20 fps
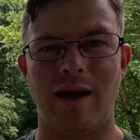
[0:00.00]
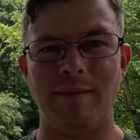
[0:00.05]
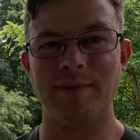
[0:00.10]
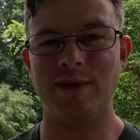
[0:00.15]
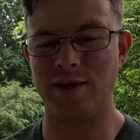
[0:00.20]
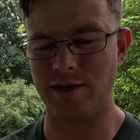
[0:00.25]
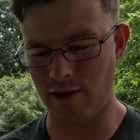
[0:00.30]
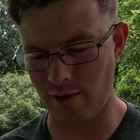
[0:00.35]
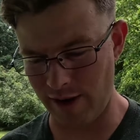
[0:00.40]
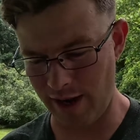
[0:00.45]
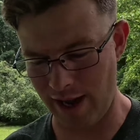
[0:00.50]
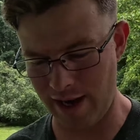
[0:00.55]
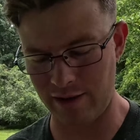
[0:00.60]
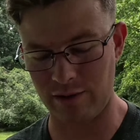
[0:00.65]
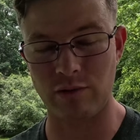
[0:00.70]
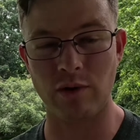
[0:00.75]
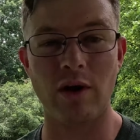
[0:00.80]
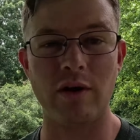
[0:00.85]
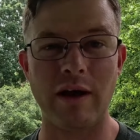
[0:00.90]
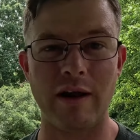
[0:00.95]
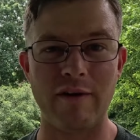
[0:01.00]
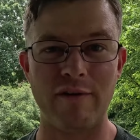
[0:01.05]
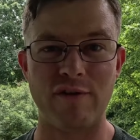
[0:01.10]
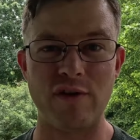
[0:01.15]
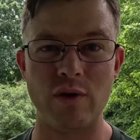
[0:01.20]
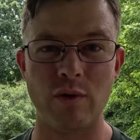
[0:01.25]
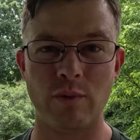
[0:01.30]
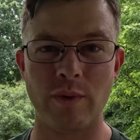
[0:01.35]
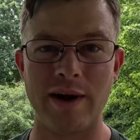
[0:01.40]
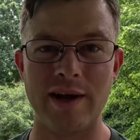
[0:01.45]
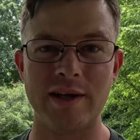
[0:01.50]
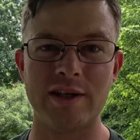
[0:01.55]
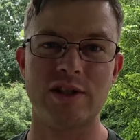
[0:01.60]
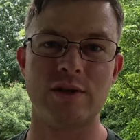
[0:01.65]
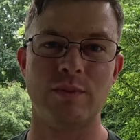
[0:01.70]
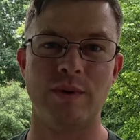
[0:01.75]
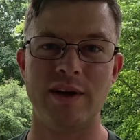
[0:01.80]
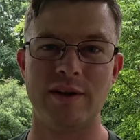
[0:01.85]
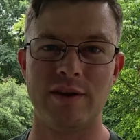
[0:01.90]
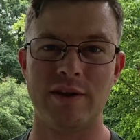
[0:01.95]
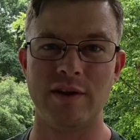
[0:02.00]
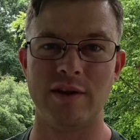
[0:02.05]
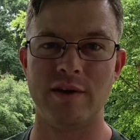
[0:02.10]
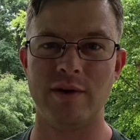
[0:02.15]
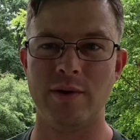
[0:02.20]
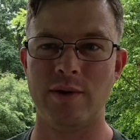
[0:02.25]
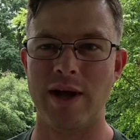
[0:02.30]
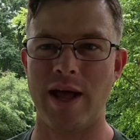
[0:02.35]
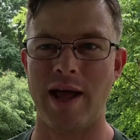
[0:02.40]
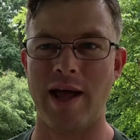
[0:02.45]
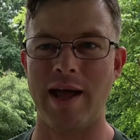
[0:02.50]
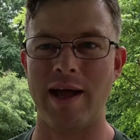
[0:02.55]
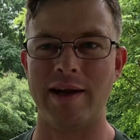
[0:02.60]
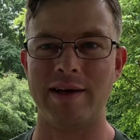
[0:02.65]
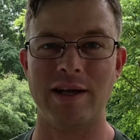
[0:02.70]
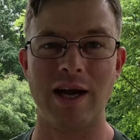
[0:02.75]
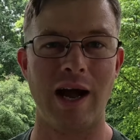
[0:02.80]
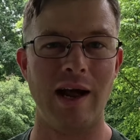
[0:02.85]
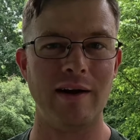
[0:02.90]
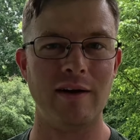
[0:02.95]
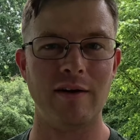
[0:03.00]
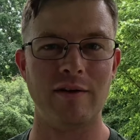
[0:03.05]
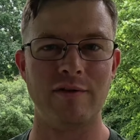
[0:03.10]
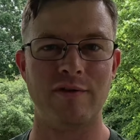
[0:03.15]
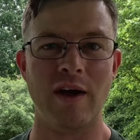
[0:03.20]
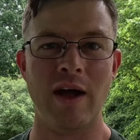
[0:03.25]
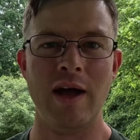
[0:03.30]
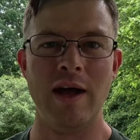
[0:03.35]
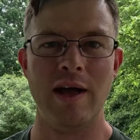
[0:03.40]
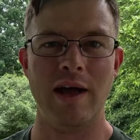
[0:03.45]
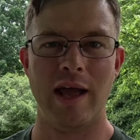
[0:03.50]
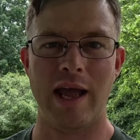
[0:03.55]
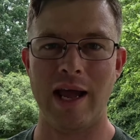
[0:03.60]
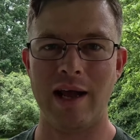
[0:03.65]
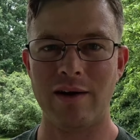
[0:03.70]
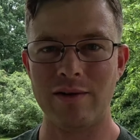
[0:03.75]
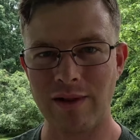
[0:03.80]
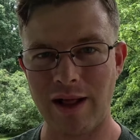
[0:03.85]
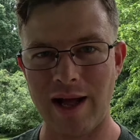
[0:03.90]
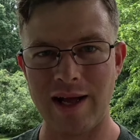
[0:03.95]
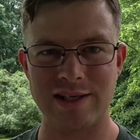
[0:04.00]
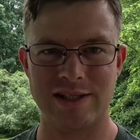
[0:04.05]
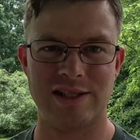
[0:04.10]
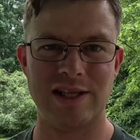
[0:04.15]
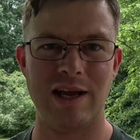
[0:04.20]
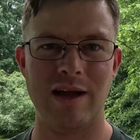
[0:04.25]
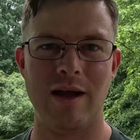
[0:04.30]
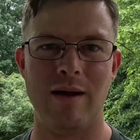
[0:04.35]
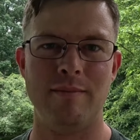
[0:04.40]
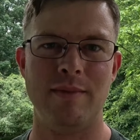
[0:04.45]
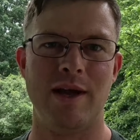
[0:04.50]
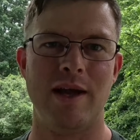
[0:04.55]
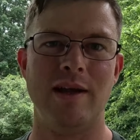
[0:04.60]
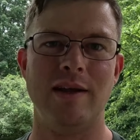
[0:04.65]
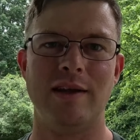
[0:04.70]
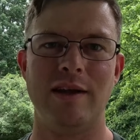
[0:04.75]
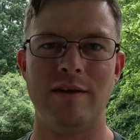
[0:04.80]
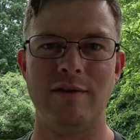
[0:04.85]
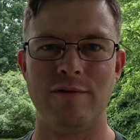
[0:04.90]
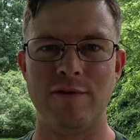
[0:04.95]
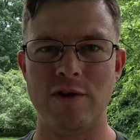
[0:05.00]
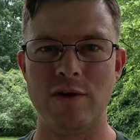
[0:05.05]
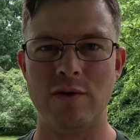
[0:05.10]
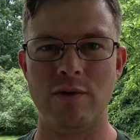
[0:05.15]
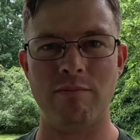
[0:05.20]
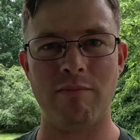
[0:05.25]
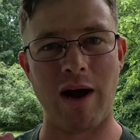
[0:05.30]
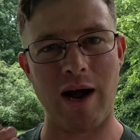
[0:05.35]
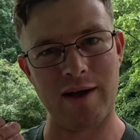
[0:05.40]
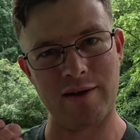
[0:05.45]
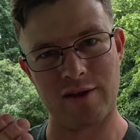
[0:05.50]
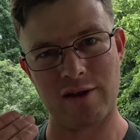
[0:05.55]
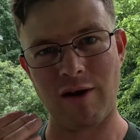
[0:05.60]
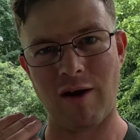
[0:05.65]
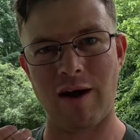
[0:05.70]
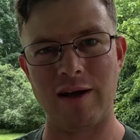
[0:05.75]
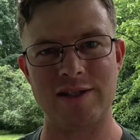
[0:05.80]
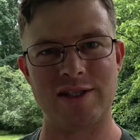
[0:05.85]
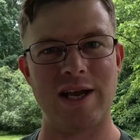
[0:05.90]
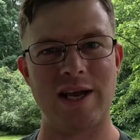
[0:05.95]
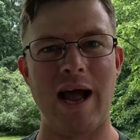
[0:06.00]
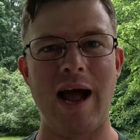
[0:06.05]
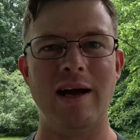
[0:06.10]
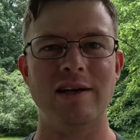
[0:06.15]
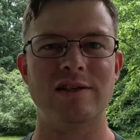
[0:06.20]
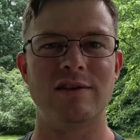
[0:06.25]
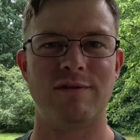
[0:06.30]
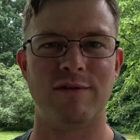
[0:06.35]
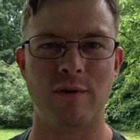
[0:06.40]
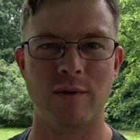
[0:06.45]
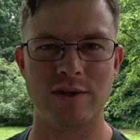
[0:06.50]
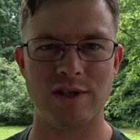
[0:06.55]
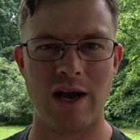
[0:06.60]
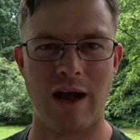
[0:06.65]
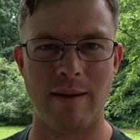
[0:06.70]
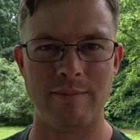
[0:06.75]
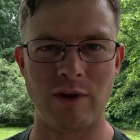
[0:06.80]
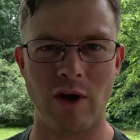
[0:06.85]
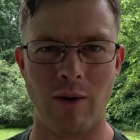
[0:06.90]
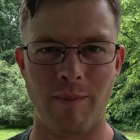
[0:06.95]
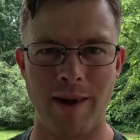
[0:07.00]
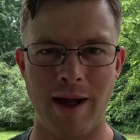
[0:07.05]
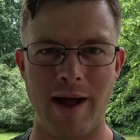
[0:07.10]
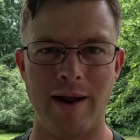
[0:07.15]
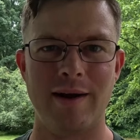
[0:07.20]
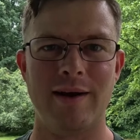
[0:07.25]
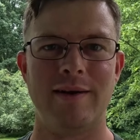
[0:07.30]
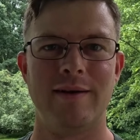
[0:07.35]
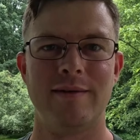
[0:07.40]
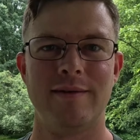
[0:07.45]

I'm gonna go ahead and look at a few rigs with you and kind of analyze them and give you my thoughts as a full-time nomad.